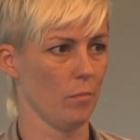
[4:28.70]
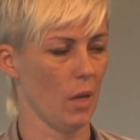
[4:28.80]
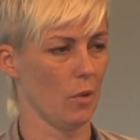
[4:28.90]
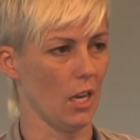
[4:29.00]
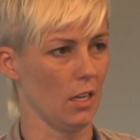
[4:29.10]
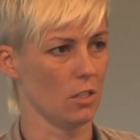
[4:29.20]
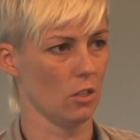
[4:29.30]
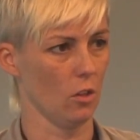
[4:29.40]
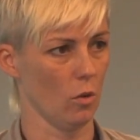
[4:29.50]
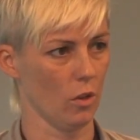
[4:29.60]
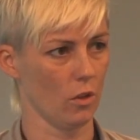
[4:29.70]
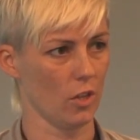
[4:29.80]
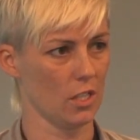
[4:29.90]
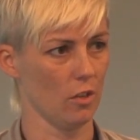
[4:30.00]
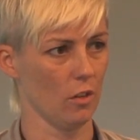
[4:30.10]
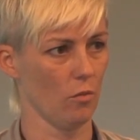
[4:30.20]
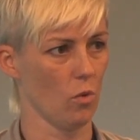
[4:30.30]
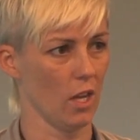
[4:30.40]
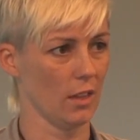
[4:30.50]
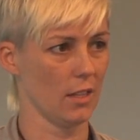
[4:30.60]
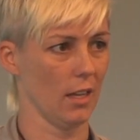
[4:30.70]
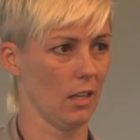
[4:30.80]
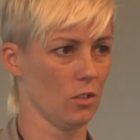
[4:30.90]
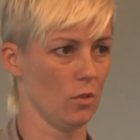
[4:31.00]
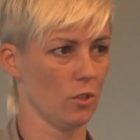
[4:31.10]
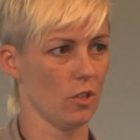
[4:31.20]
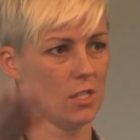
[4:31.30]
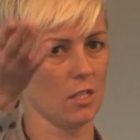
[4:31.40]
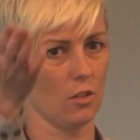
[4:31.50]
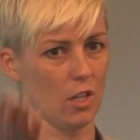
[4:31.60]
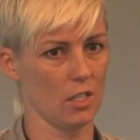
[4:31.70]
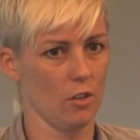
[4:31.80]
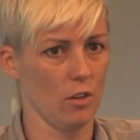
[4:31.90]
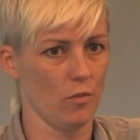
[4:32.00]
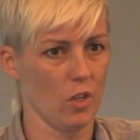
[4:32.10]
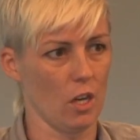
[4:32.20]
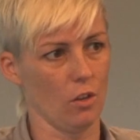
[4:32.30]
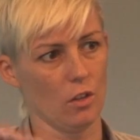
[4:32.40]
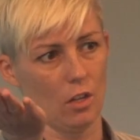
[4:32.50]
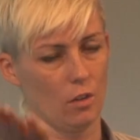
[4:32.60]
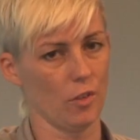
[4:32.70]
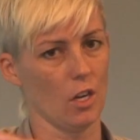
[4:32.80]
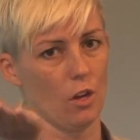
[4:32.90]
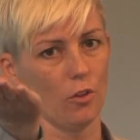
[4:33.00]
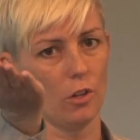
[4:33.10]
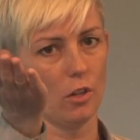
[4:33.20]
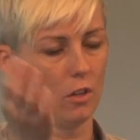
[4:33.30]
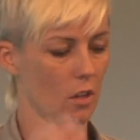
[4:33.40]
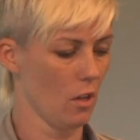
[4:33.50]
Maybe I need to lower the criteria of one thing to increase the criteria of another.